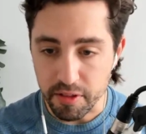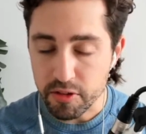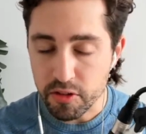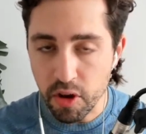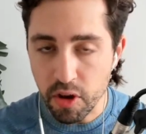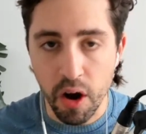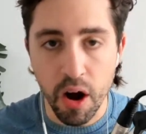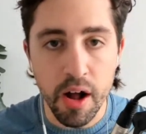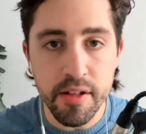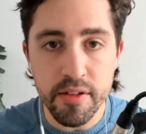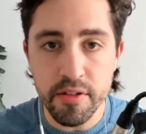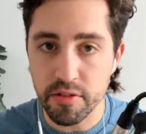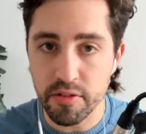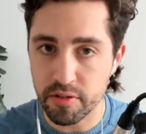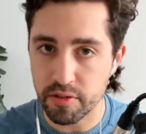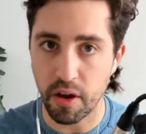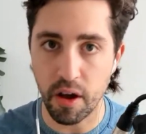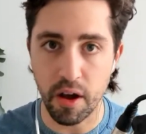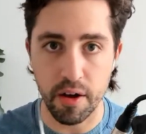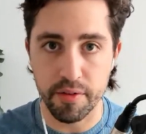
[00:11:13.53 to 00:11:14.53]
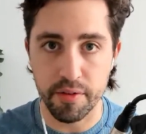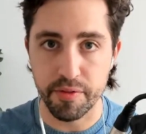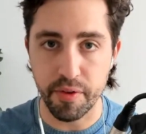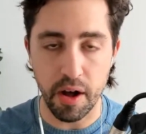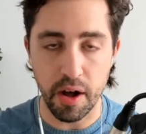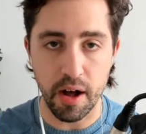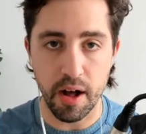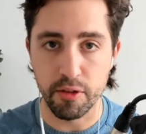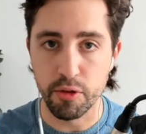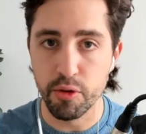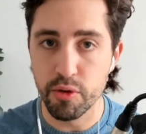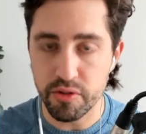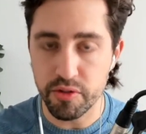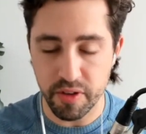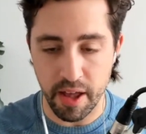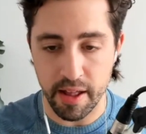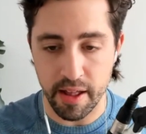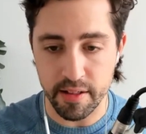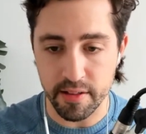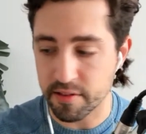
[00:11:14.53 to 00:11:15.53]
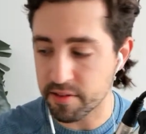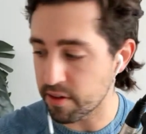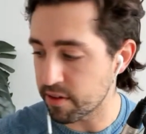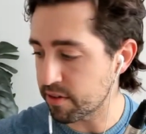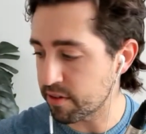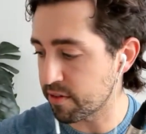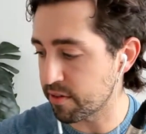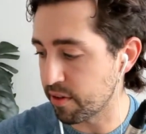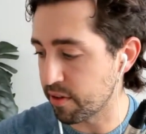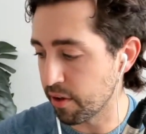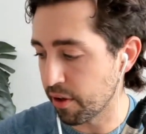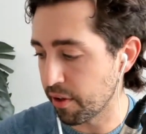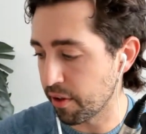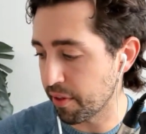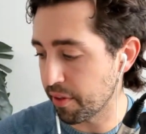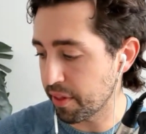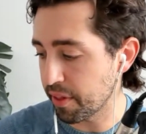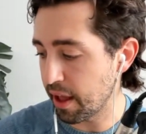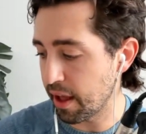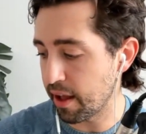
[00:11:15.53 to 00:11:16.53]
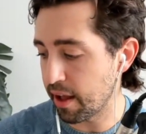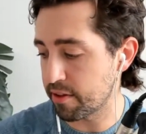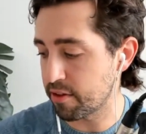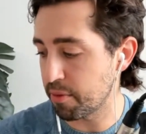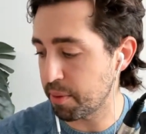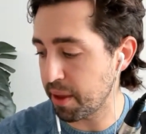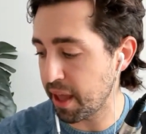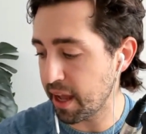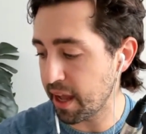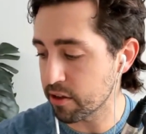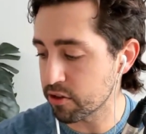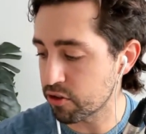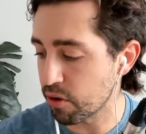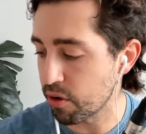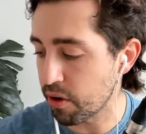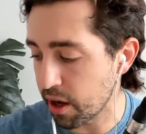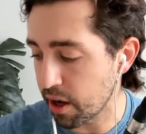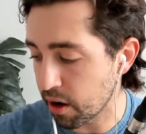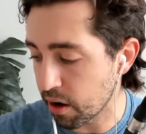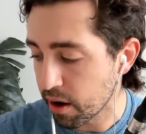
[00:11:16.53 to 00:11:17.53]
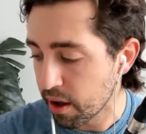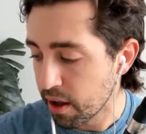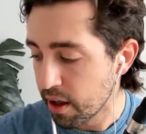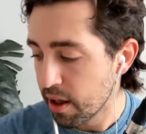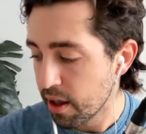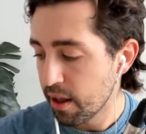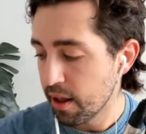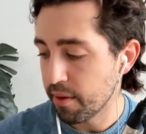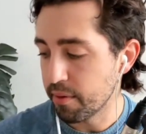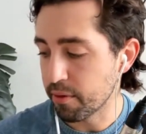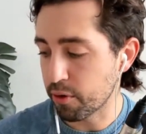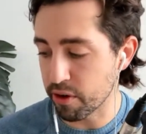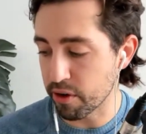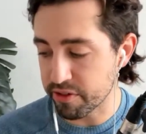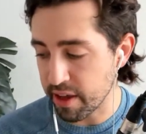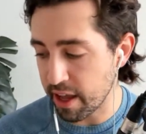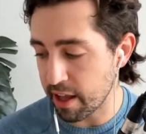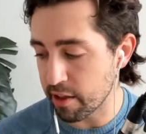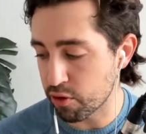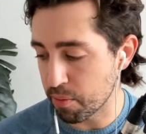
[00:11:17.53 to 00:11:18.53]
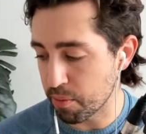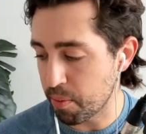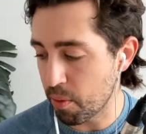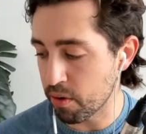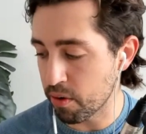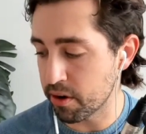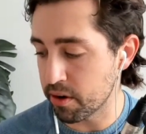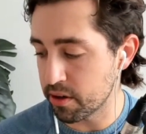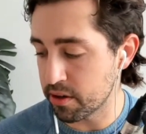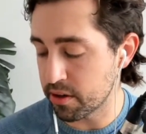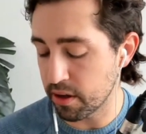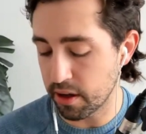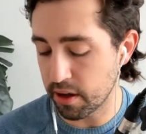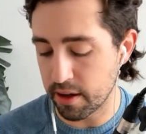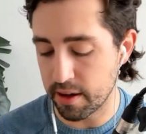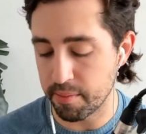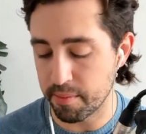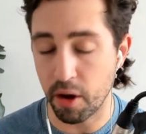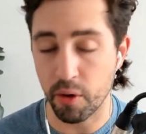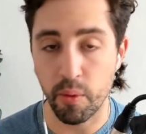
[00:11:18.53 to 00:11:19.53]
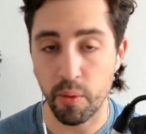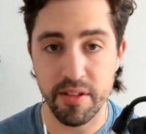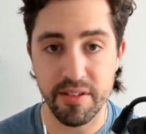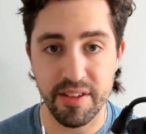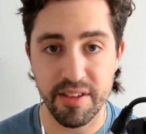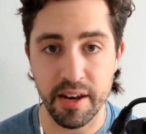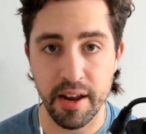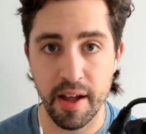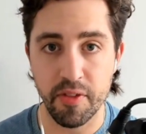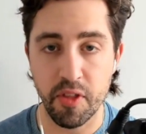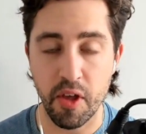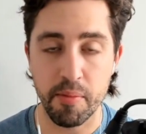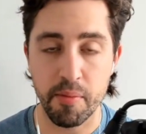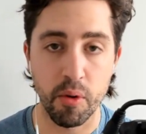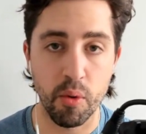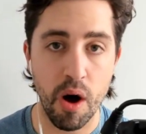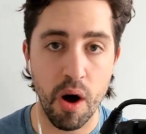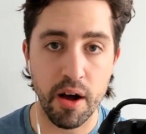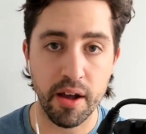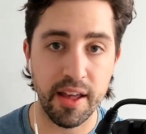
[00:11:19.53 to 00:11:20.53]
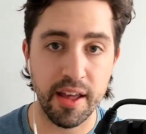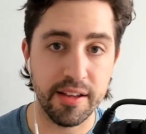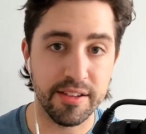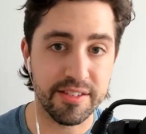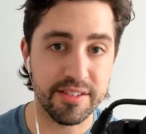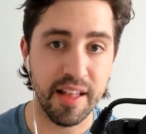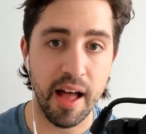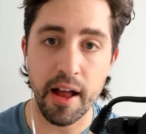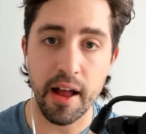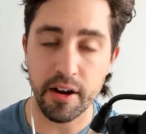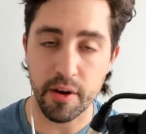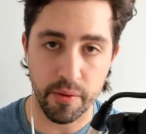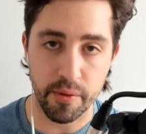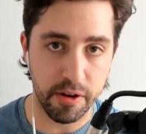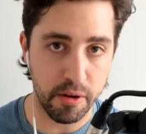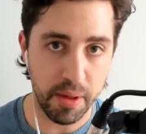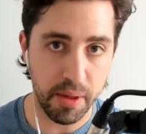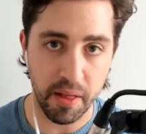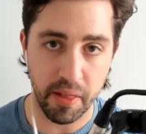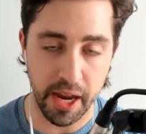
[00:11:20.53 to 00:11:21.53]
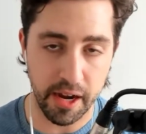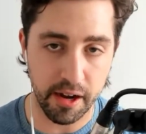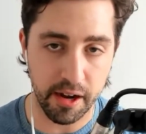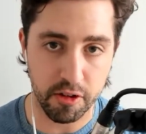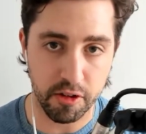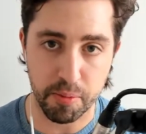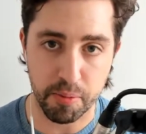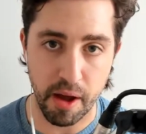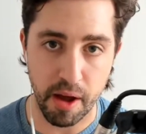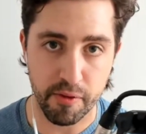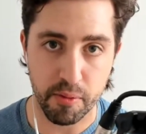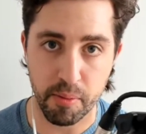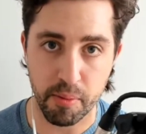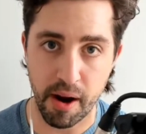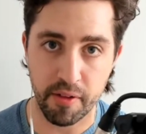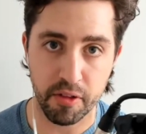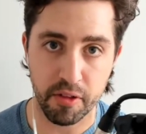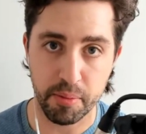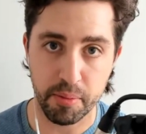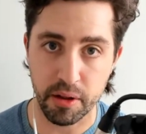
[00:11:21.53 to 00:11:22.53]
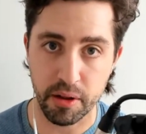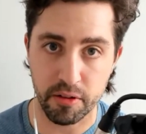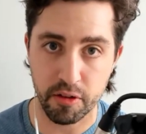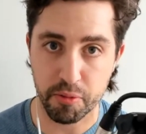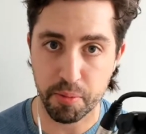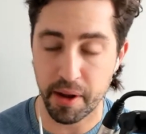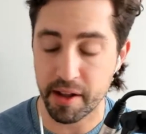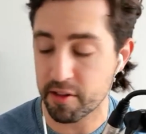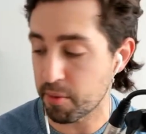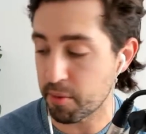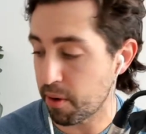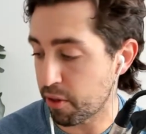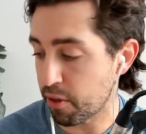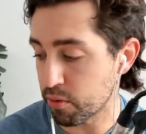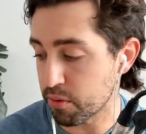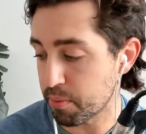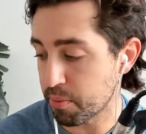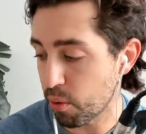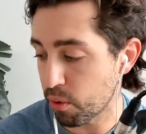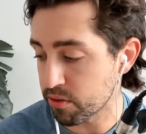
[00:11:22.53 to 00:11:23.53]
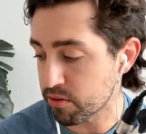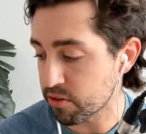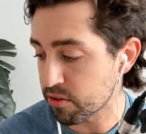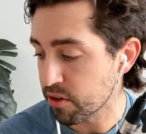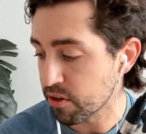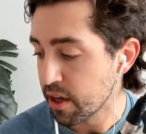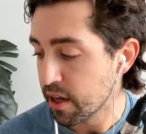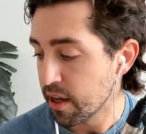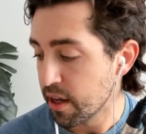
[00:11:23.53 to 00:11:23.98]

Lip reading: Tons of loose ends still to be answered here. Chris Haynes reported on Wednesday night that Milwaukee is not going to be a landing spot for Bradley Beal, despite some other reports.